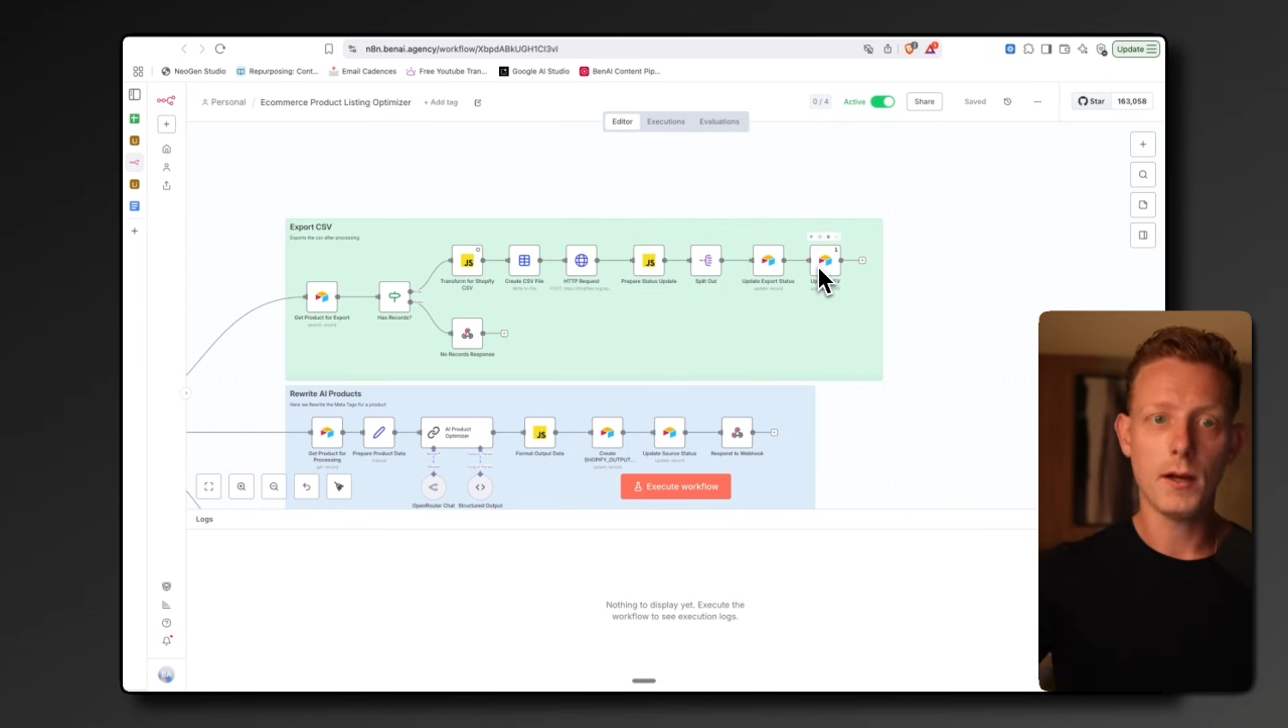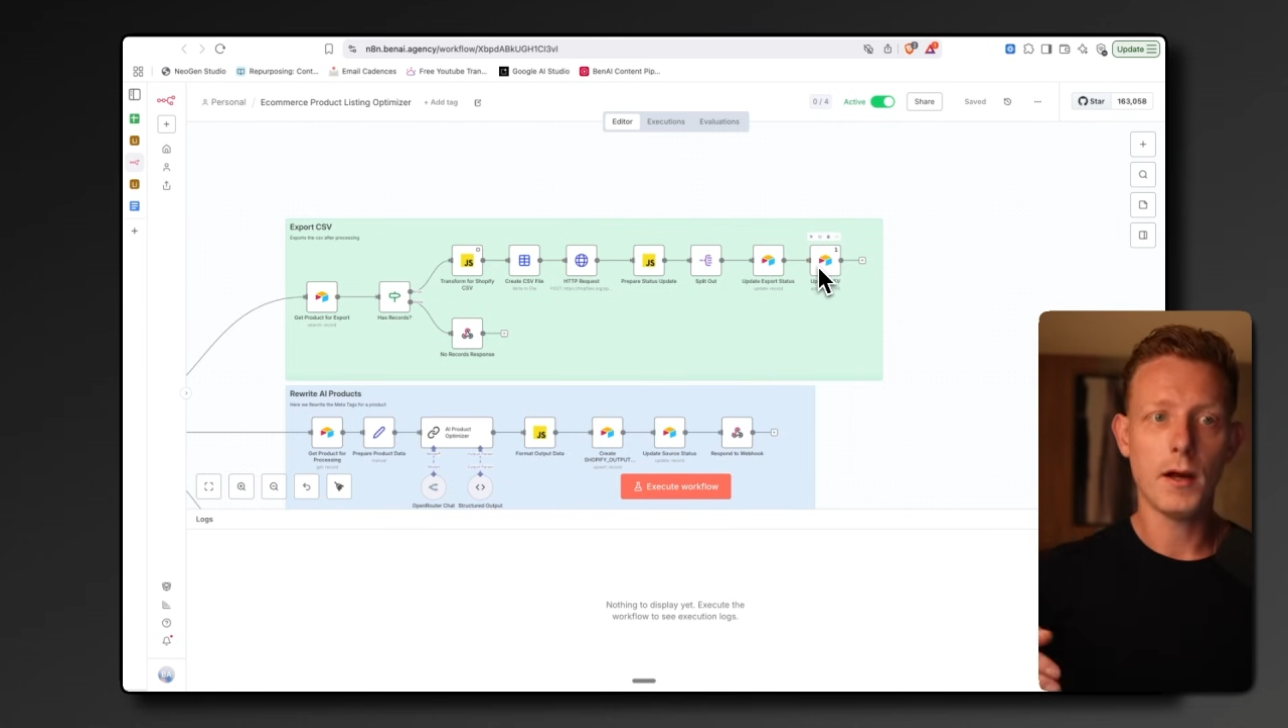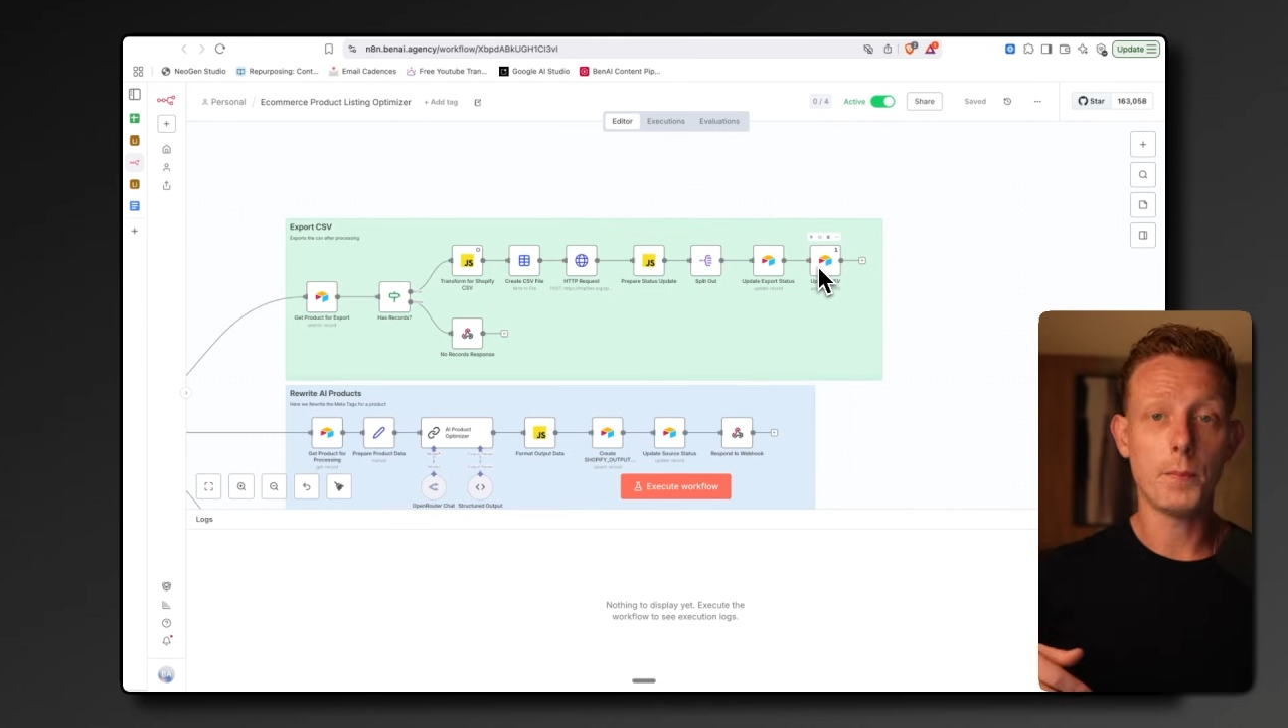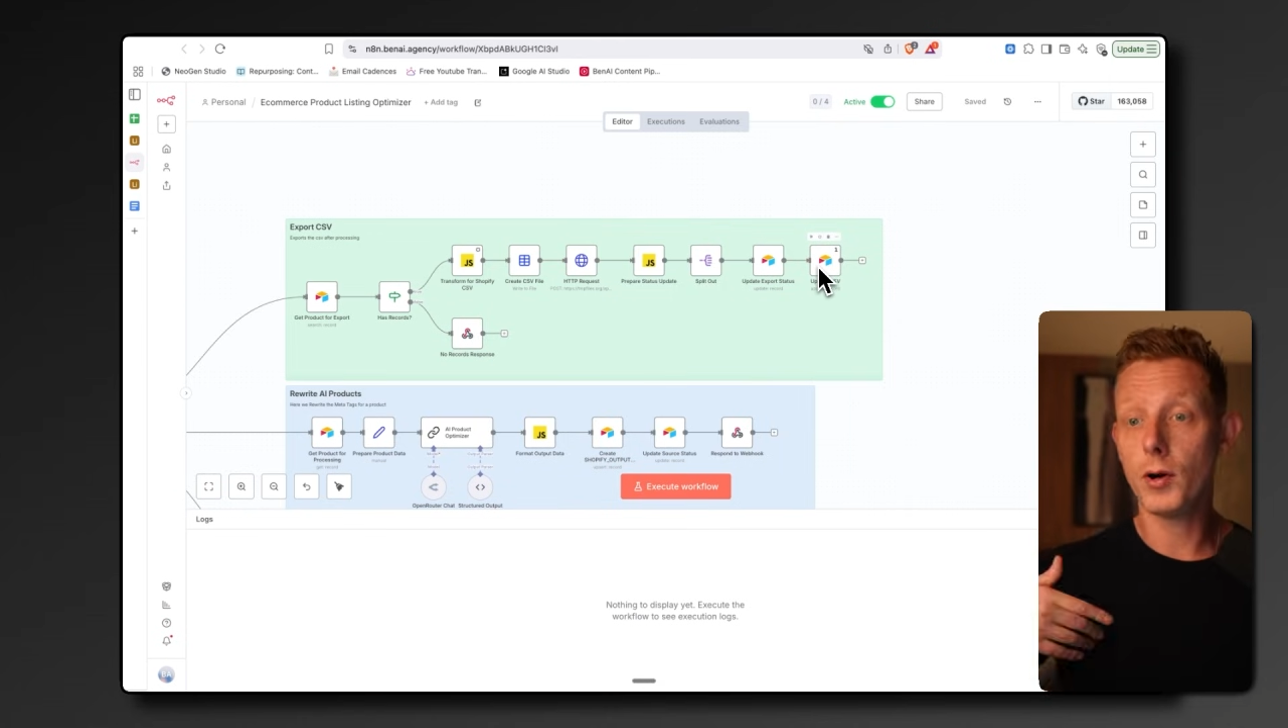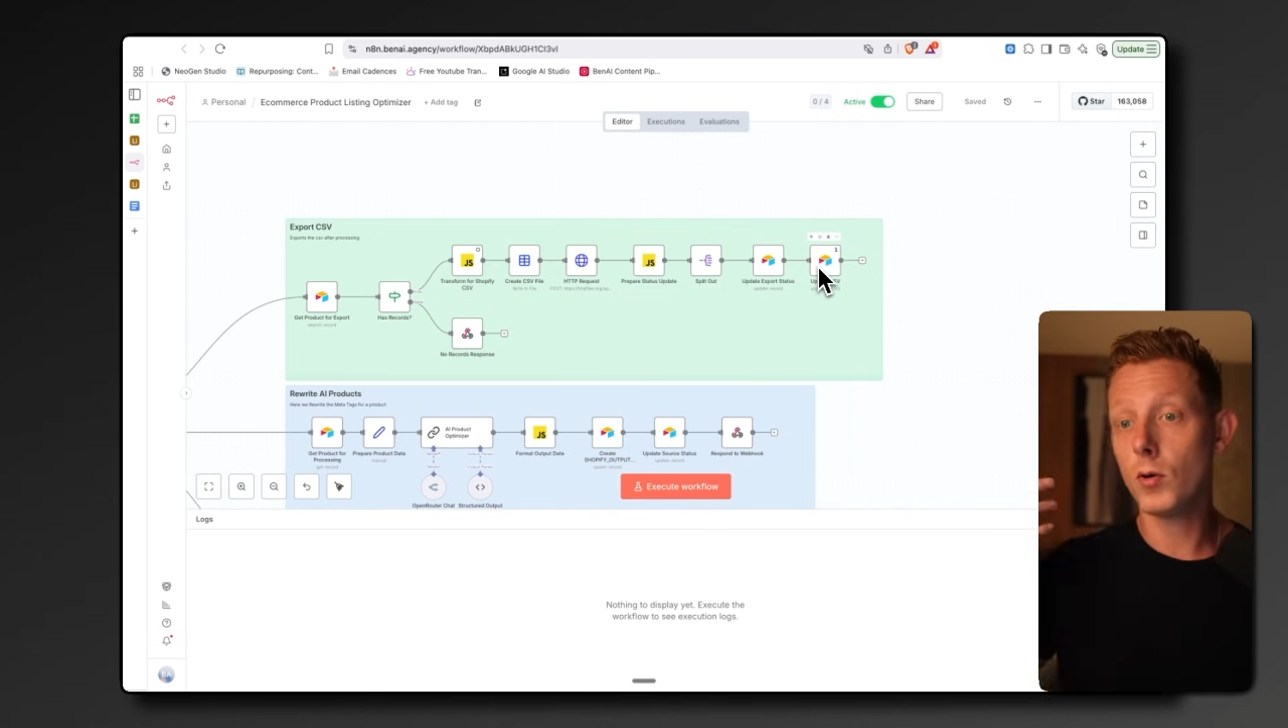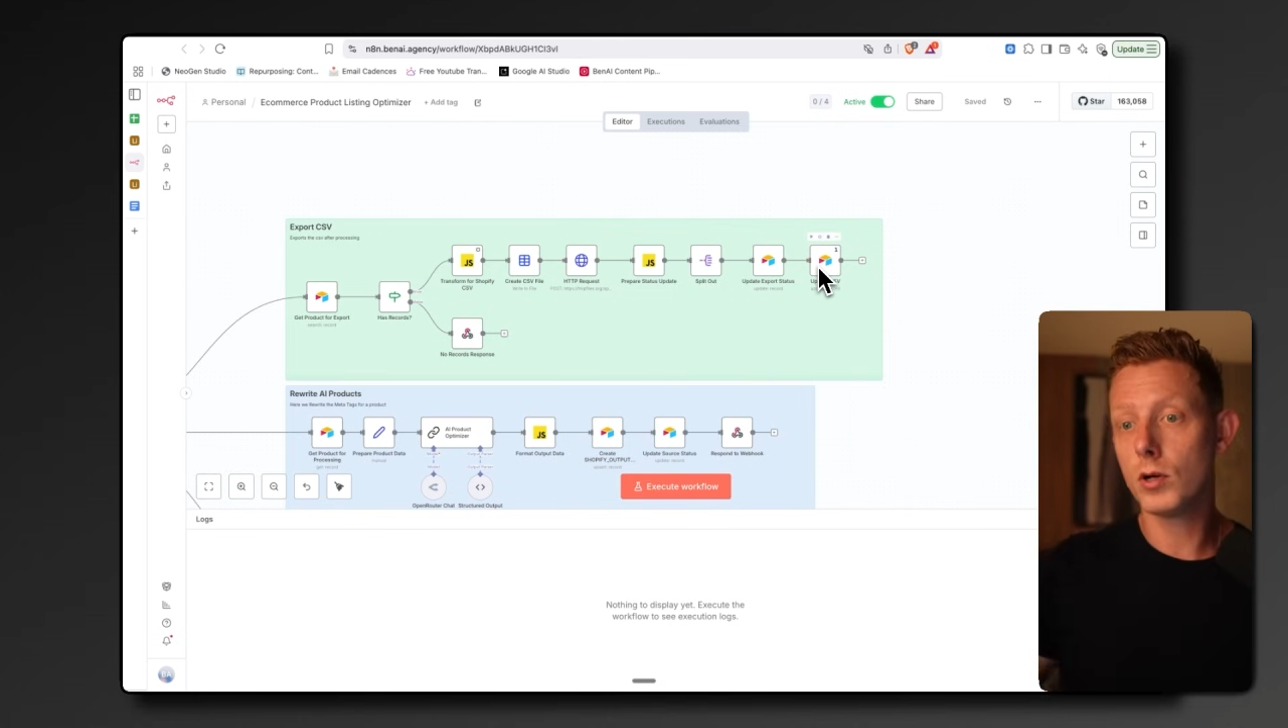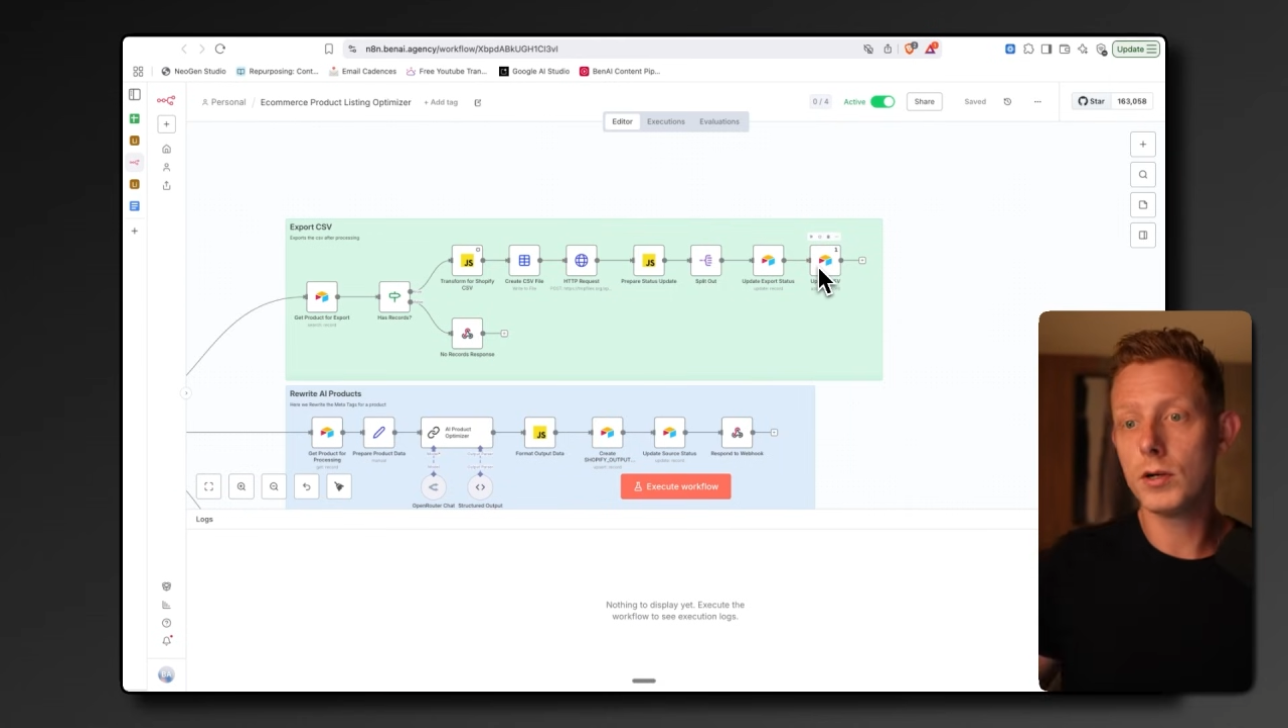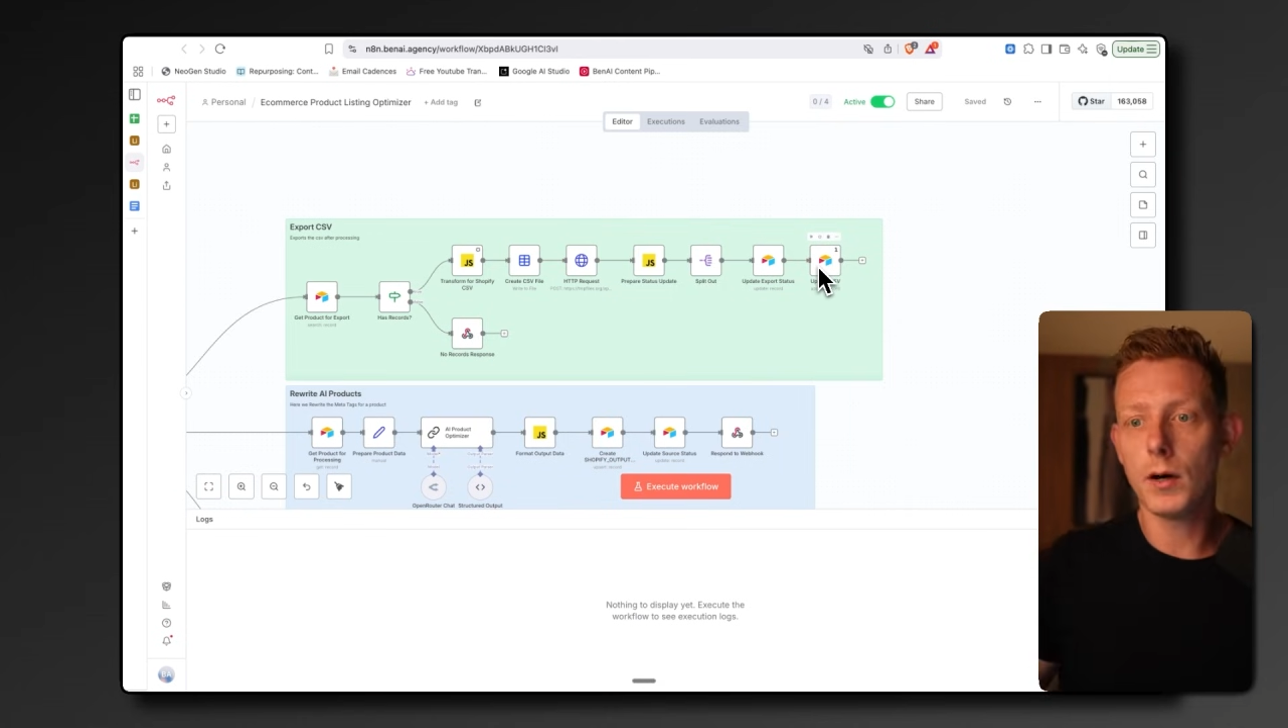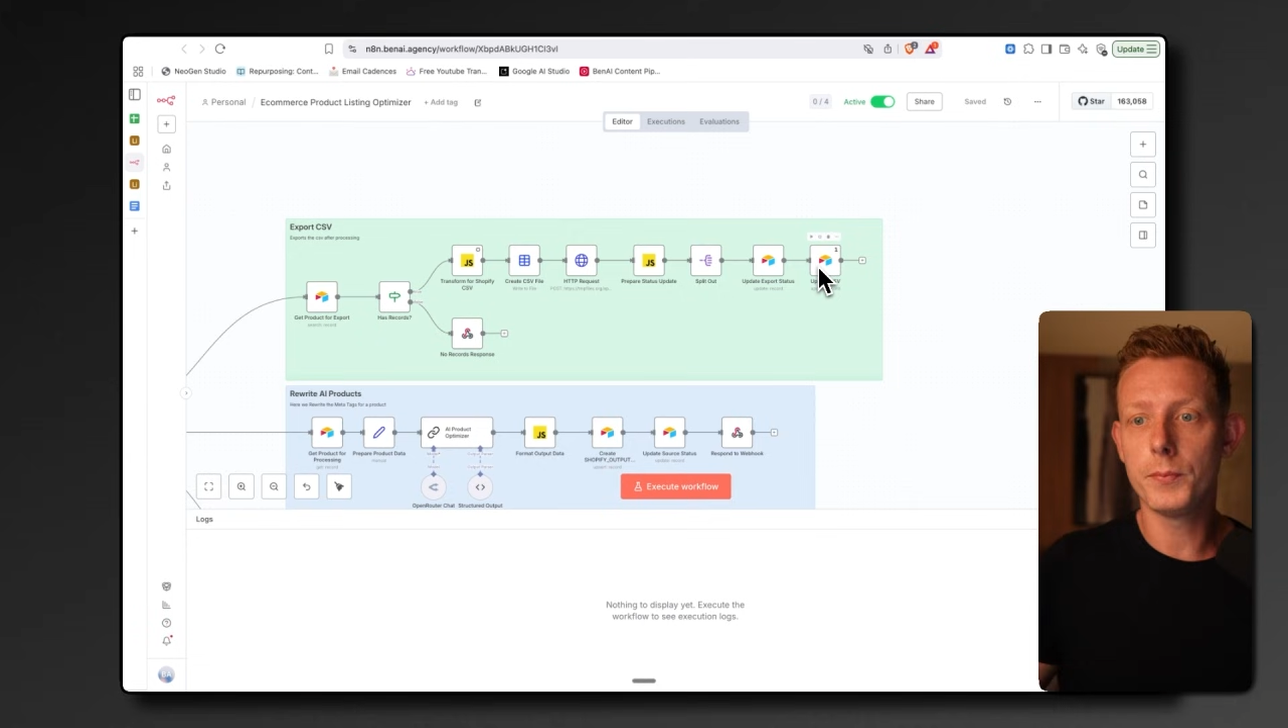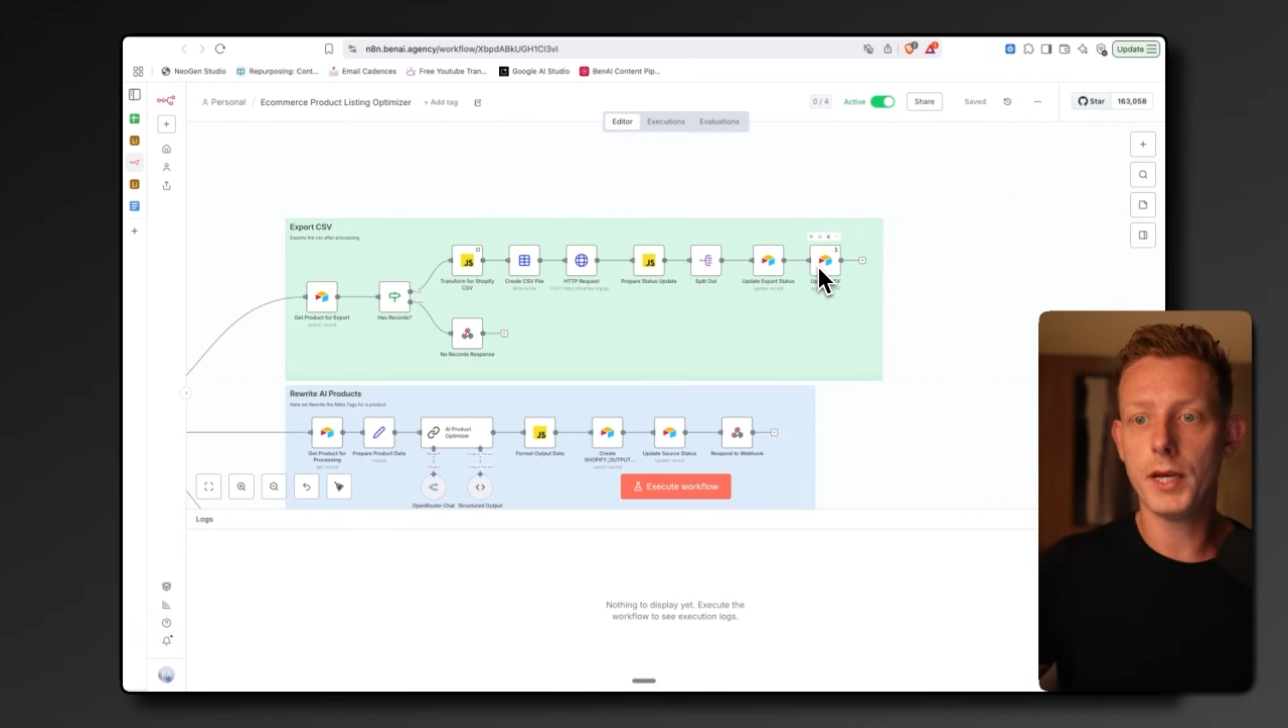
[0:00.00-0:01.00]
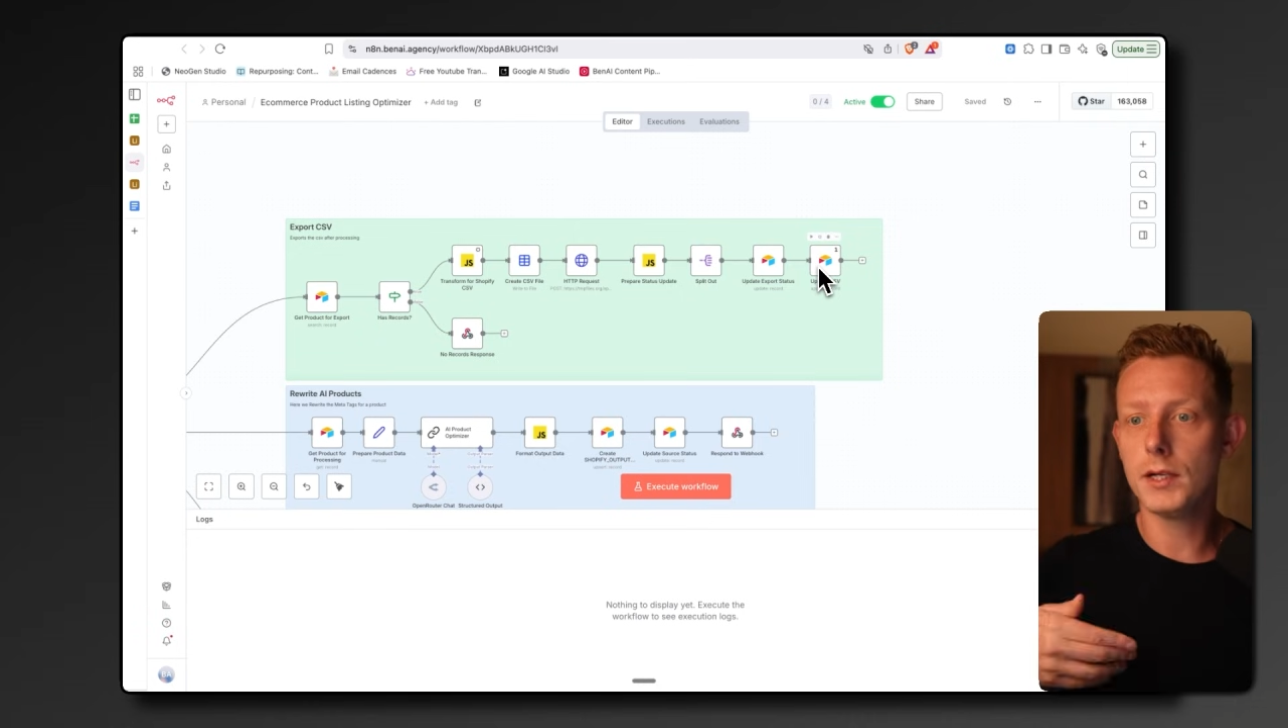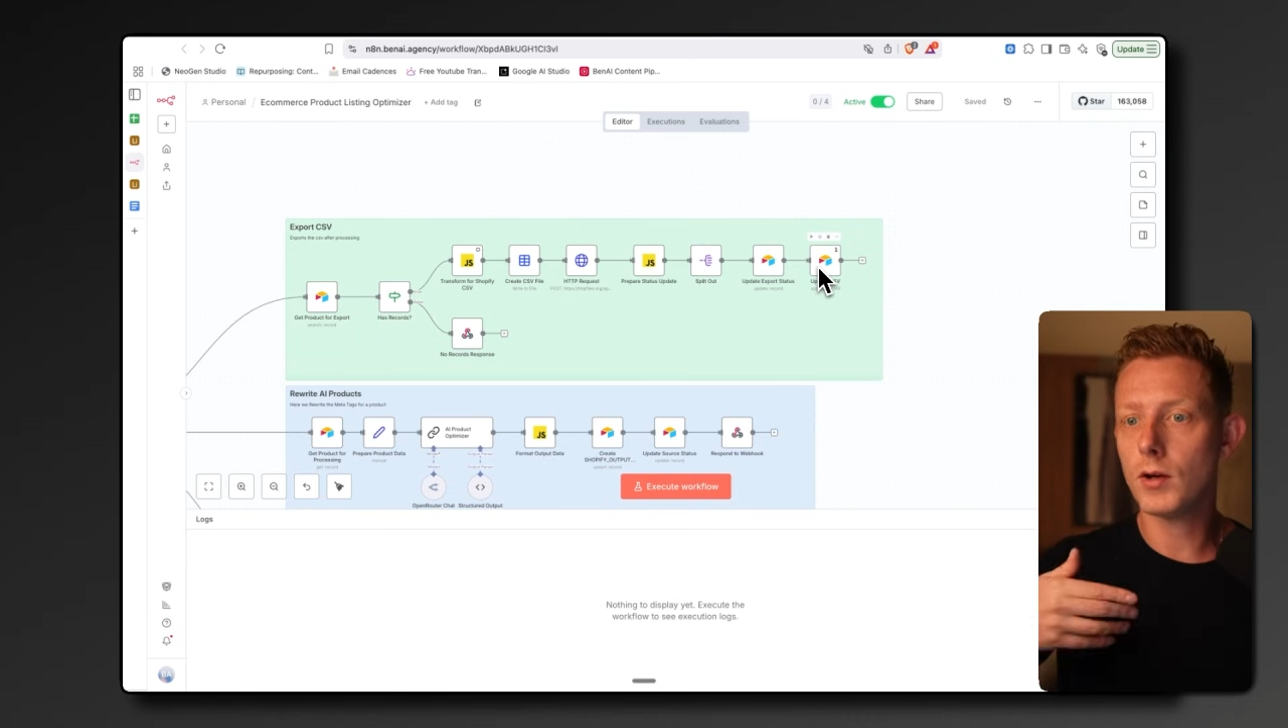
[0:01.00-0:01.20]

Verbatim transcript: bulk update